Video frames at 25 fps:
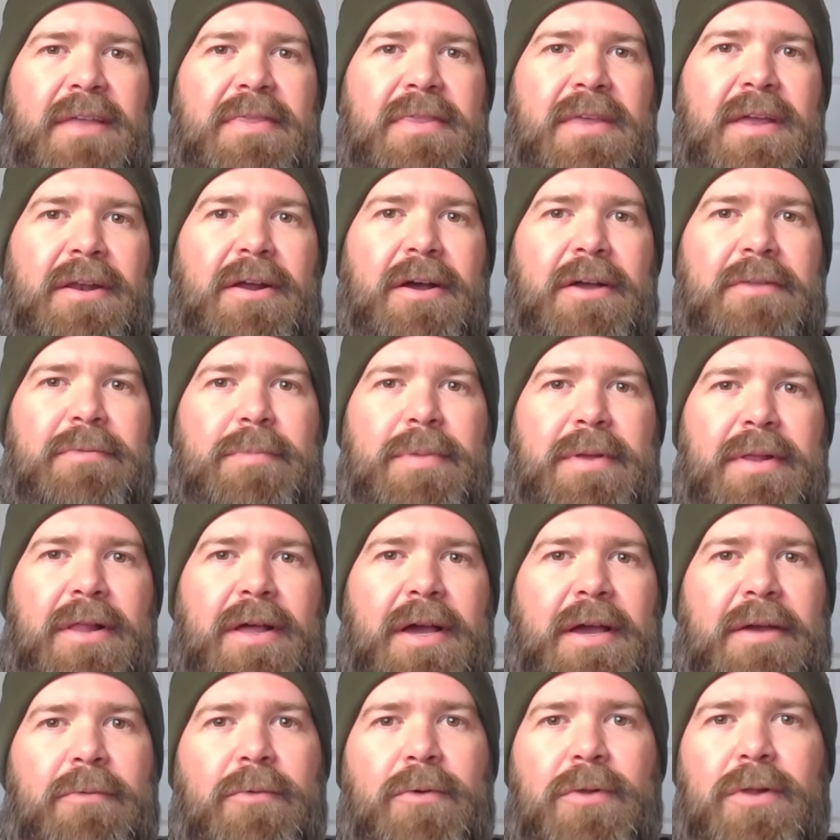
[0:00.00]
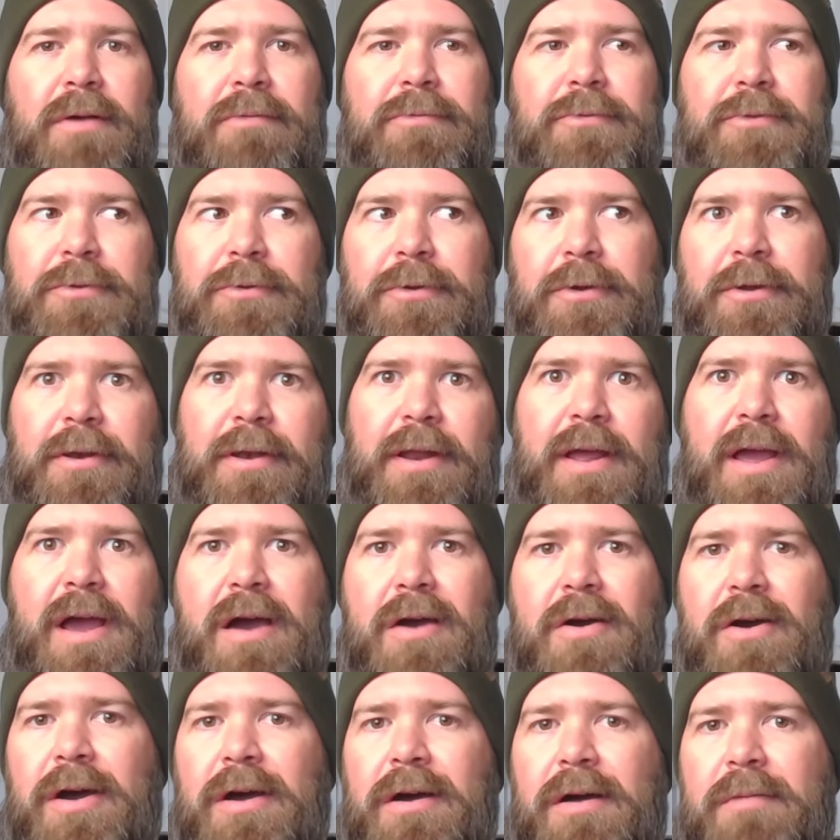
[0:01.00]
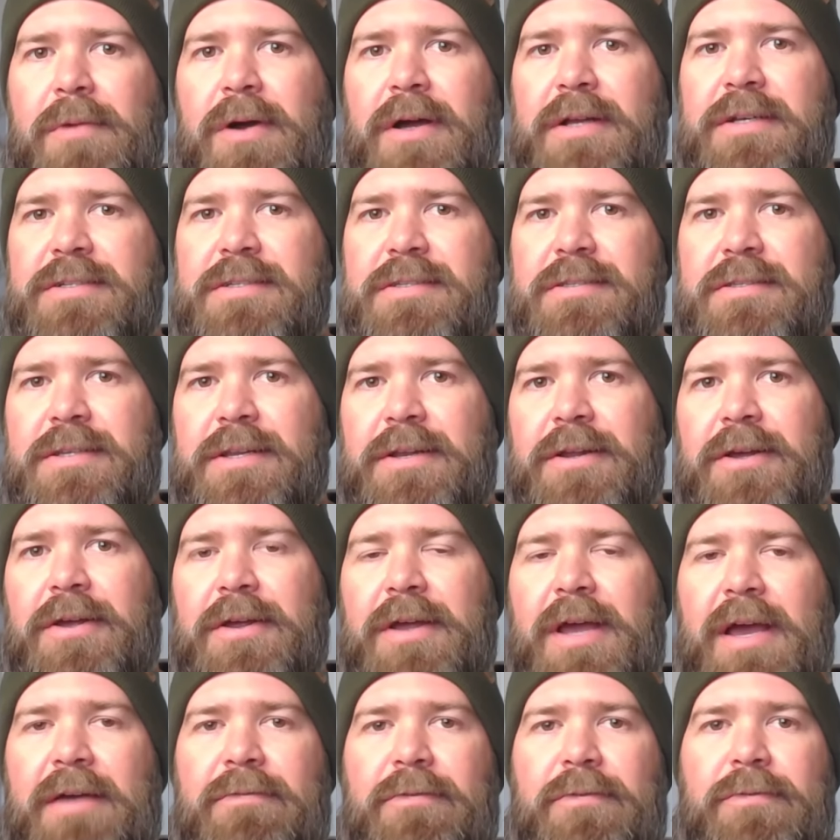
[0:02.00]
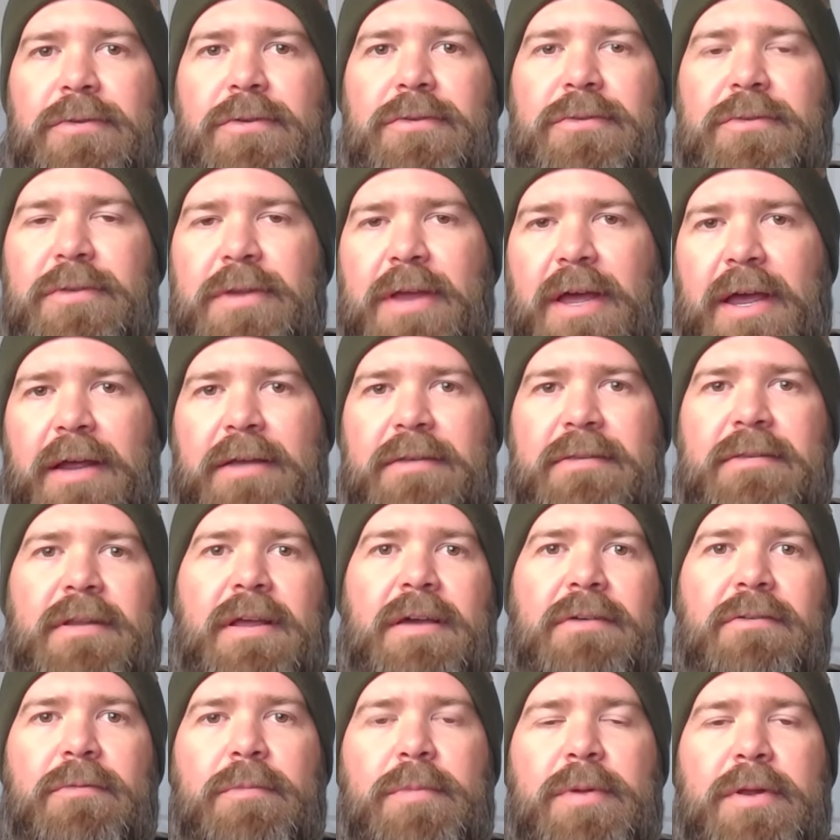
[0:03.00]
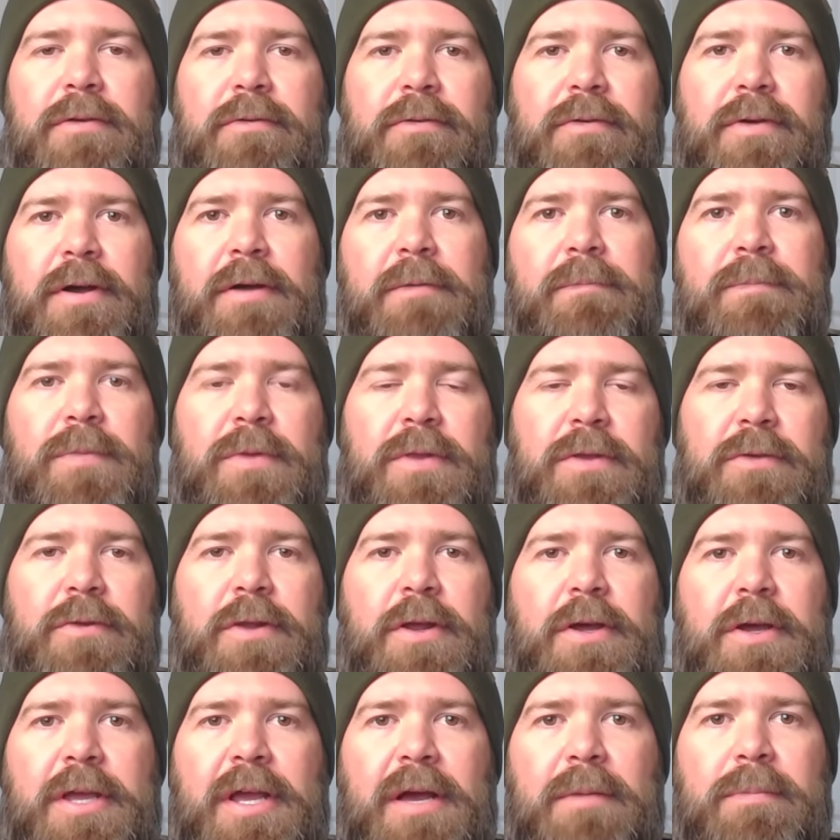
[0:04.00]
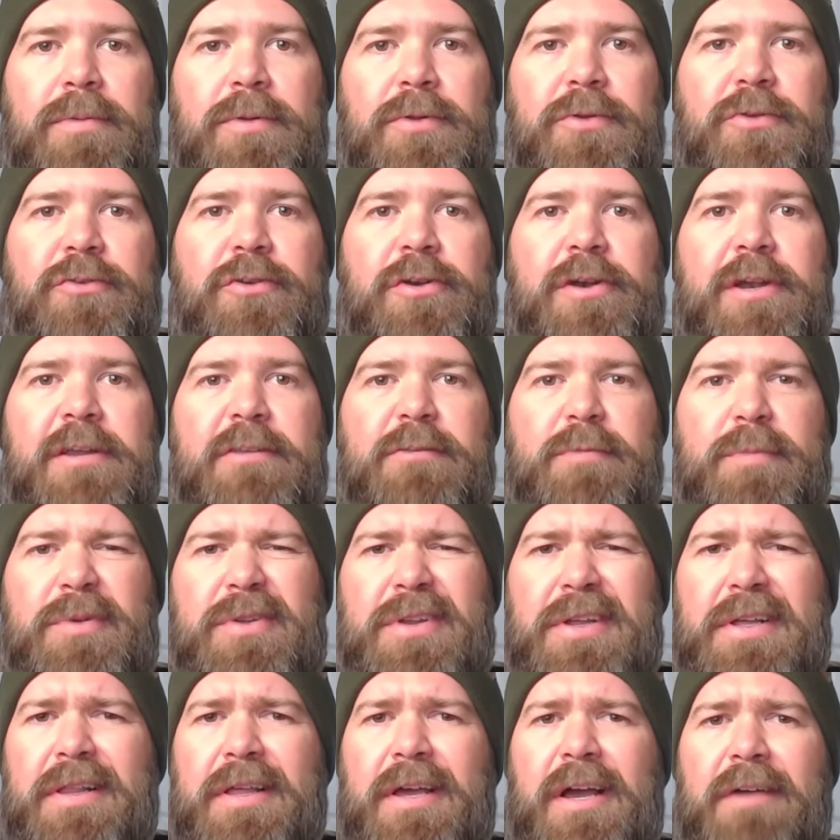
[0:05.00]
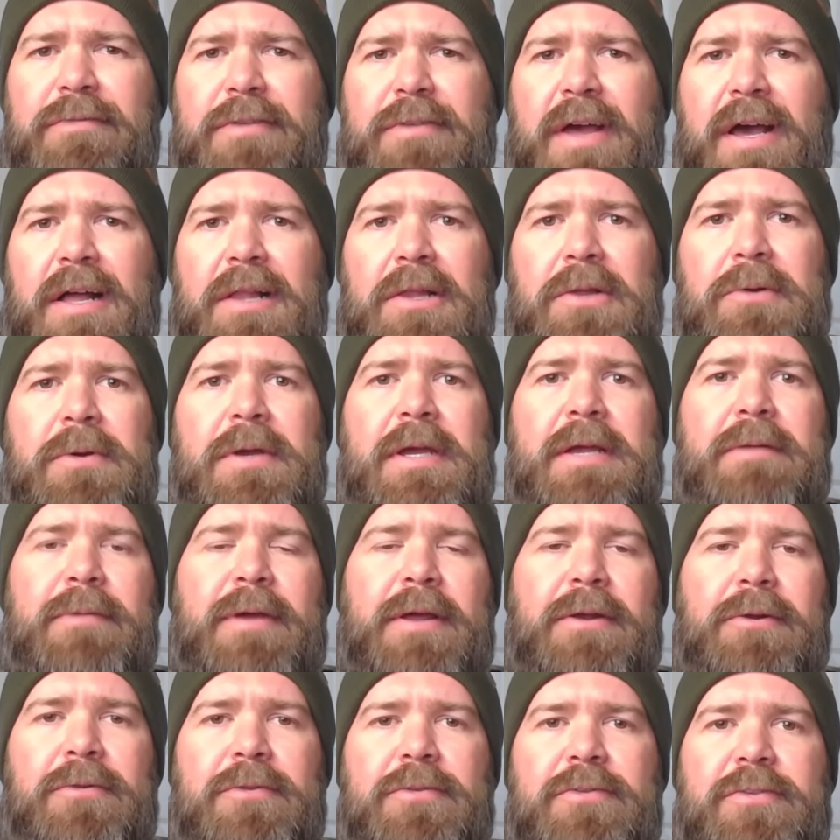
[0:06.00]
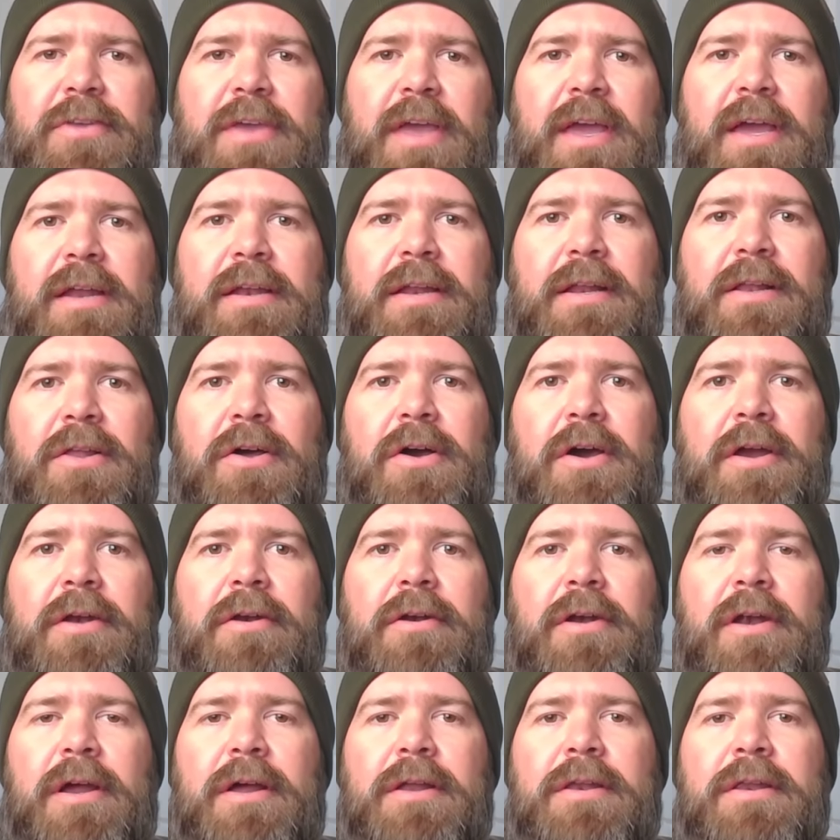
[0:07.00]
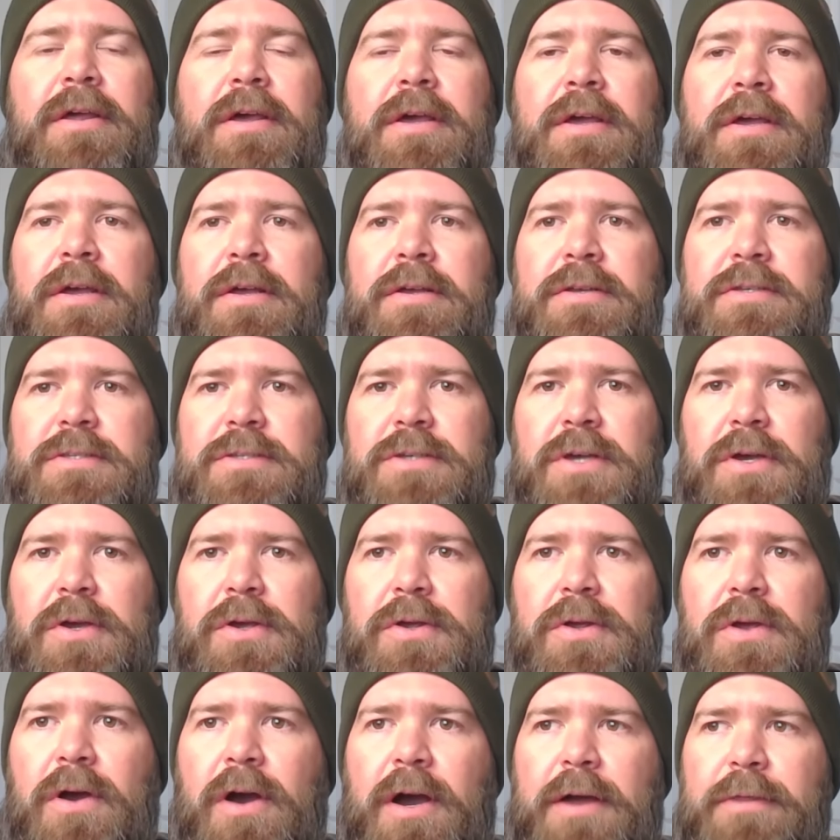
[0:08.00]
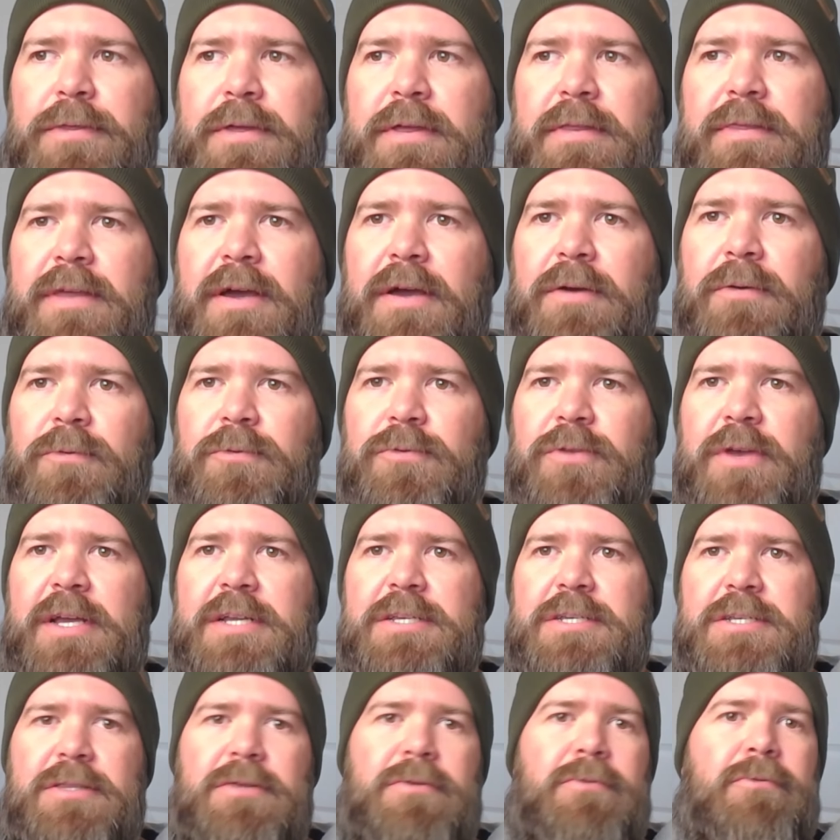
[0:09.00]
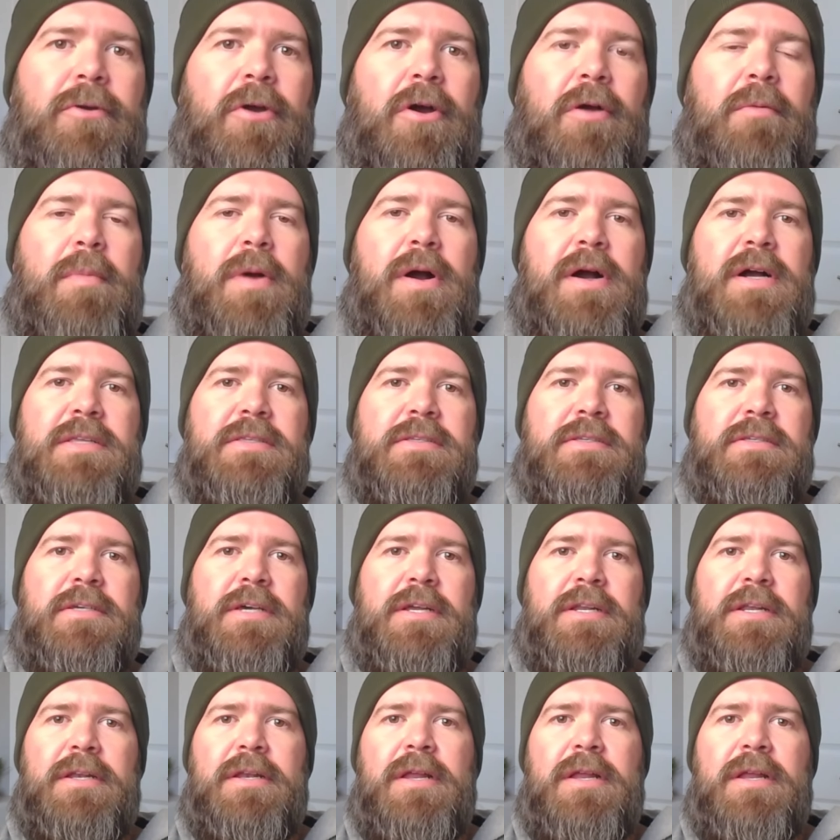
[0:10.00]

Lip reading: And then I'd be like, well, I've still got an hour. I might just, you know, have a few snacks and have a bit of a, you know, a couple of treats, particularly after Halloween, we had all this candy lying around. So I think that was actually the wrong mindset.